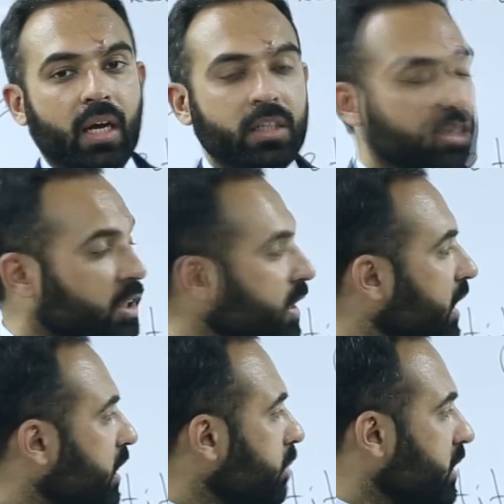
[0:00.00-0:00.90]
And certain
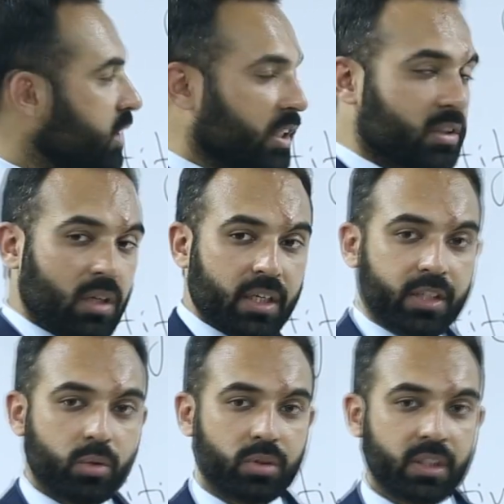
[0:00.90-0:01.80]
other mistakes
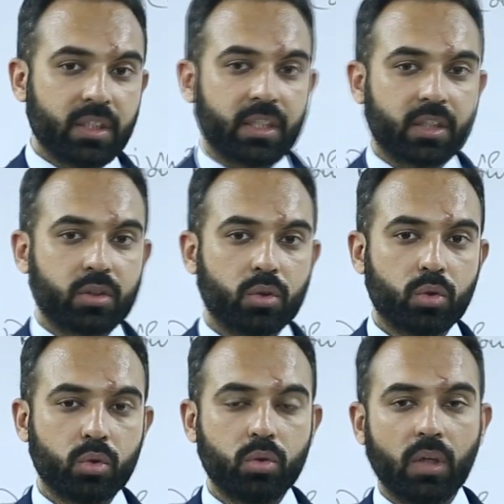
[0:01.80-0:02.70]
related to syntax
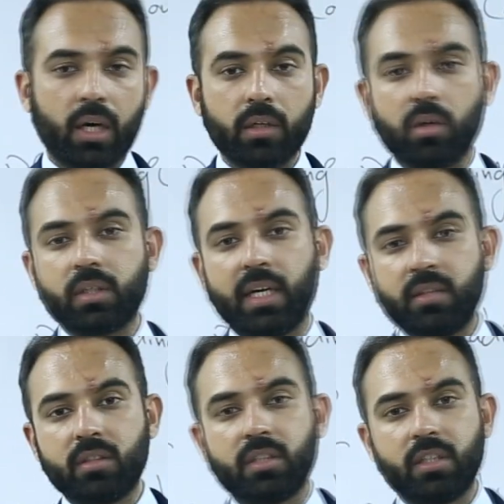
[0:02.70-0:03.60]
are not
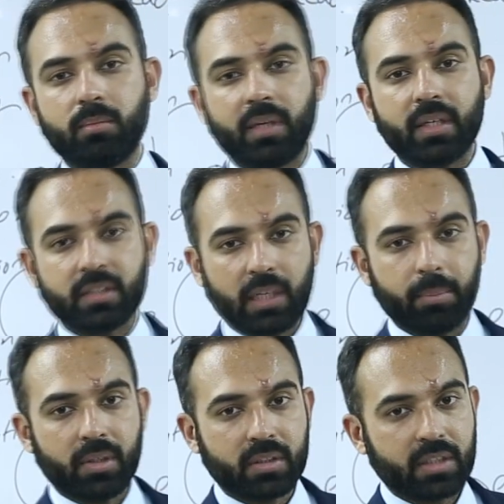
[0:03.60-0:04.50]
entertained by
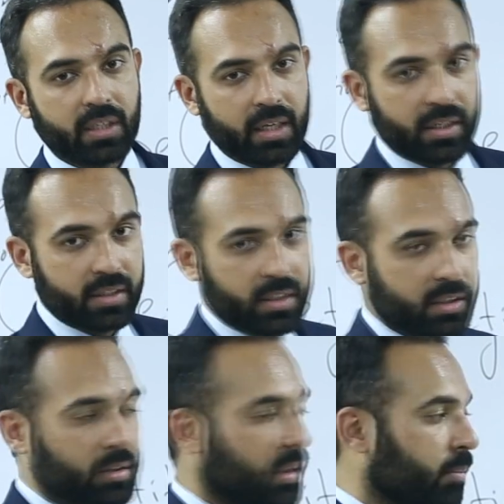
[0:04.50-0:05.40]
examiners, and the
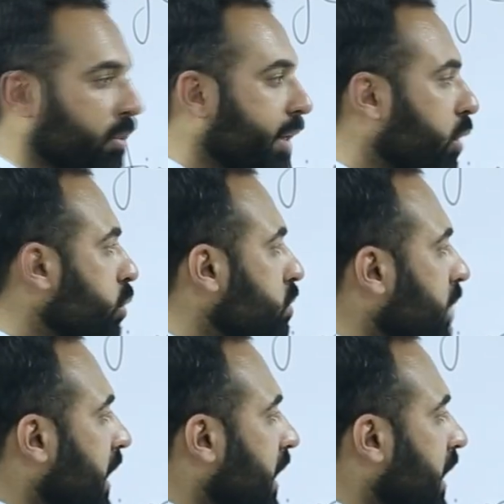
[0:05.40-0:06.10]
candidate might lose